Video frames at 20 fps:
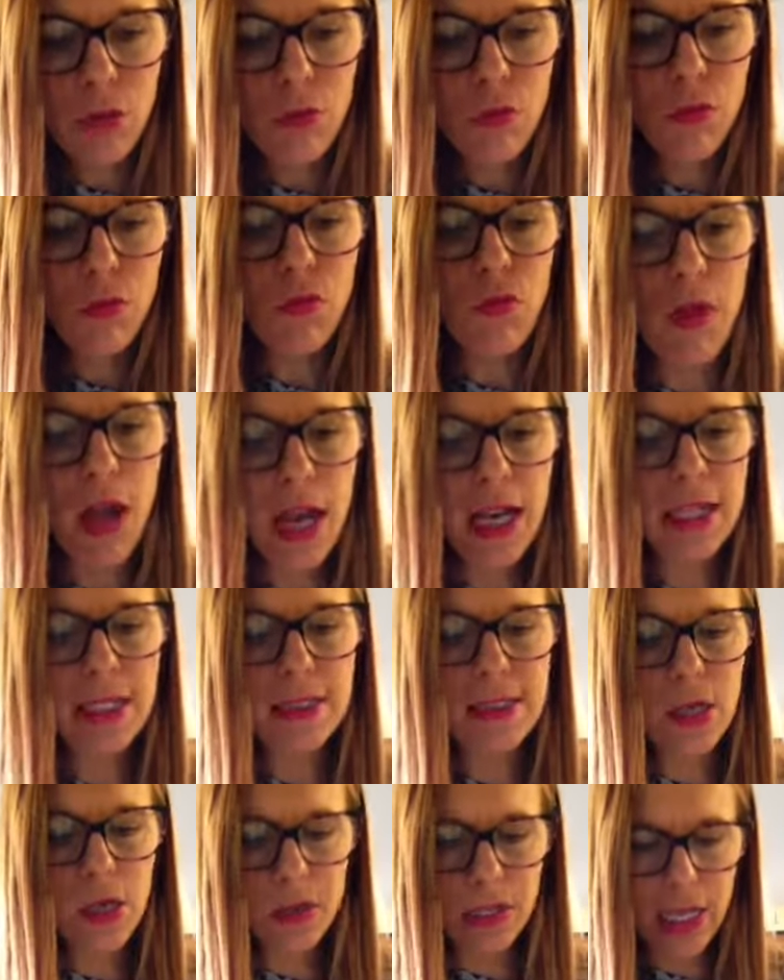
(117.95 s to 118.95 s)

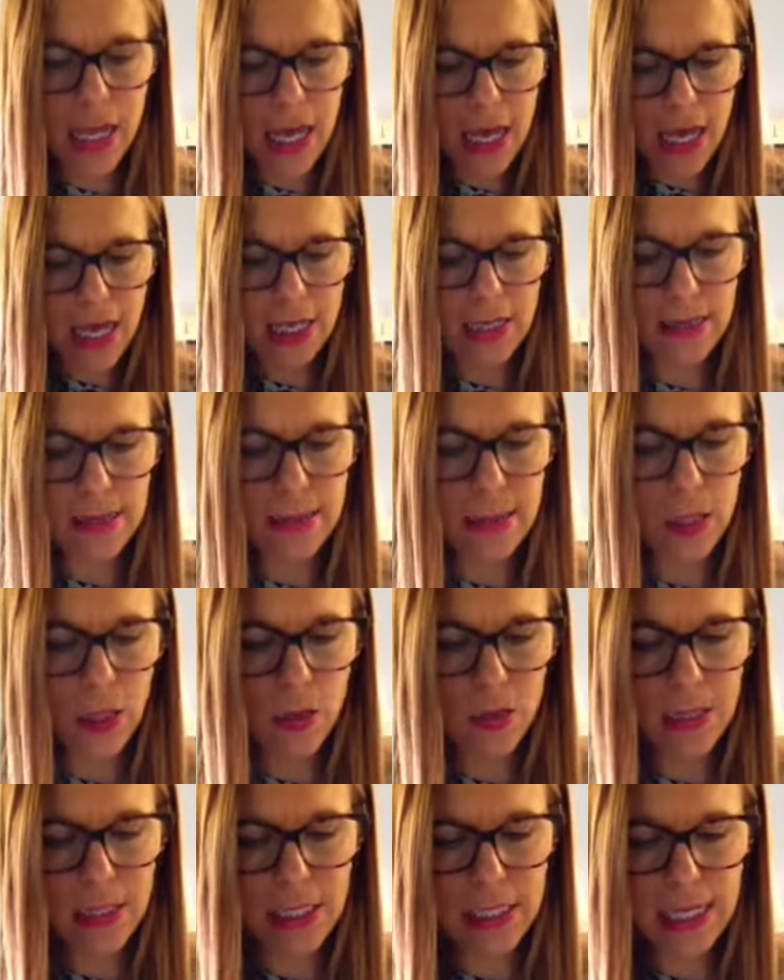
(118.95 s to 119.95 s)
Right, okay, so
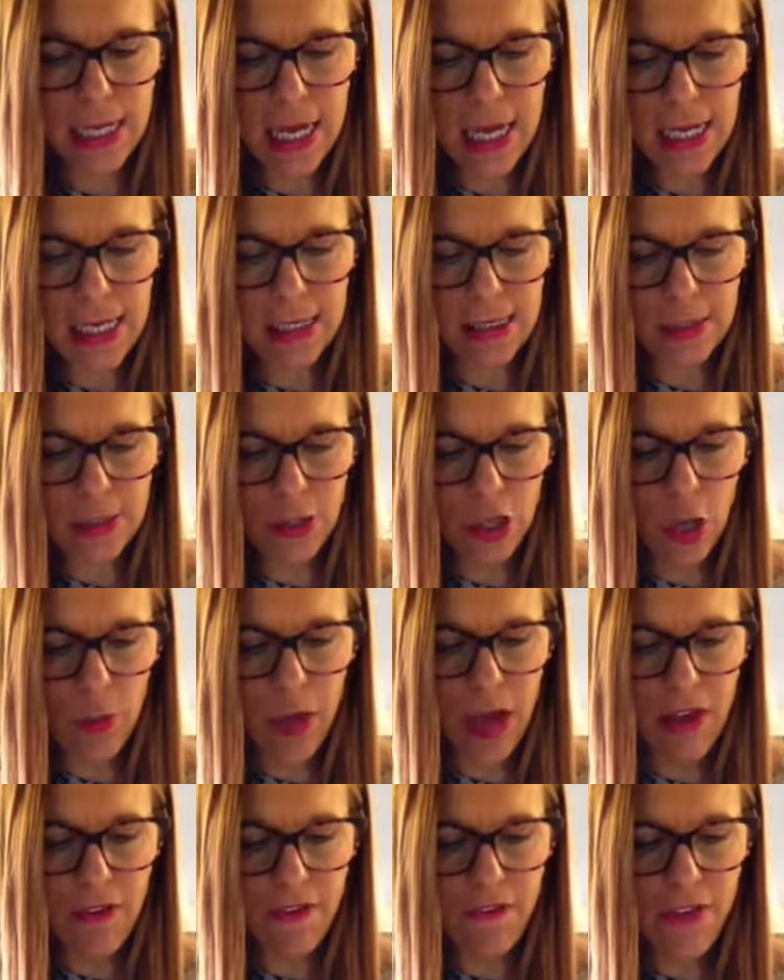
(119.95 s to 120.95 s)
today's job,
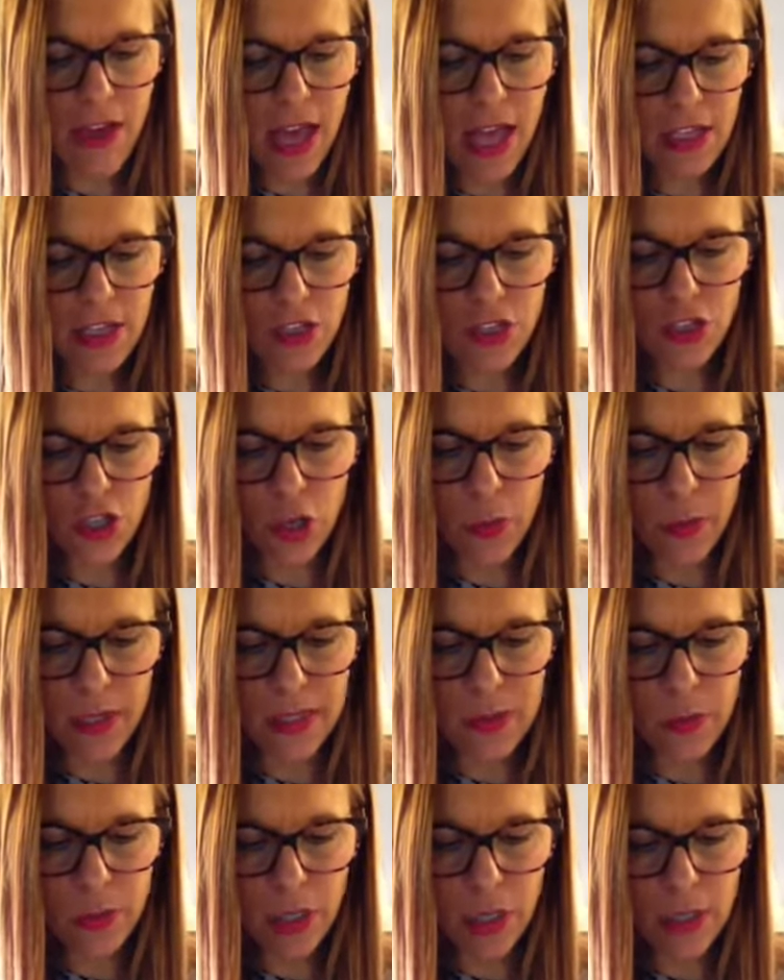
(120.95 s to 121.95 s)
our first job,
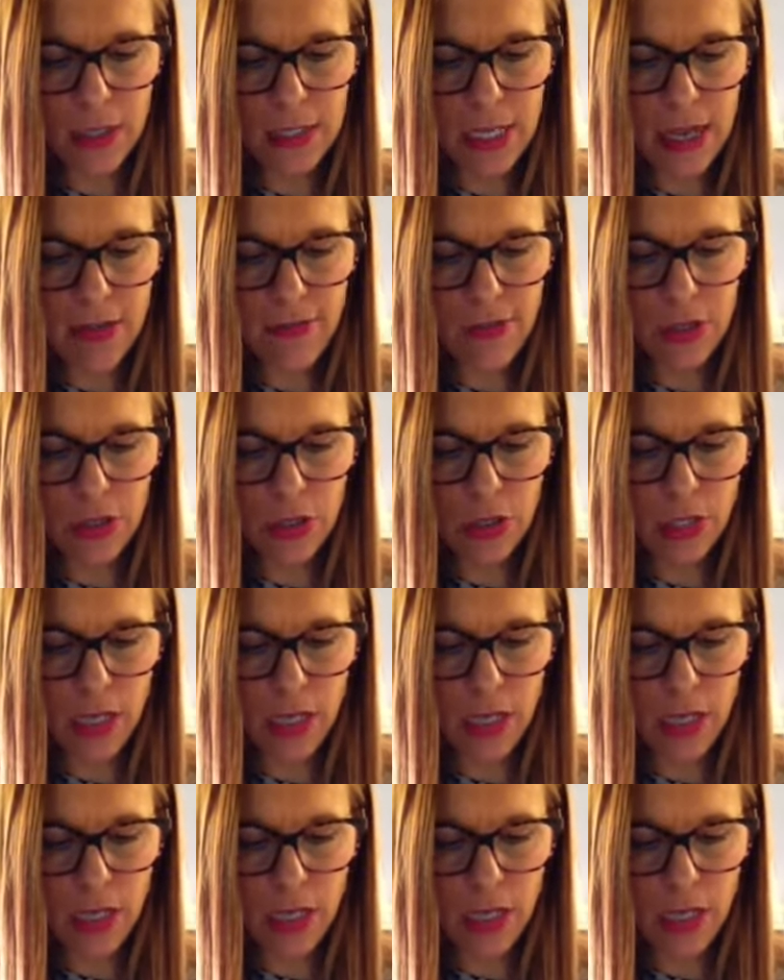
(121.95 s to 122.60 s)
is we're going to have a look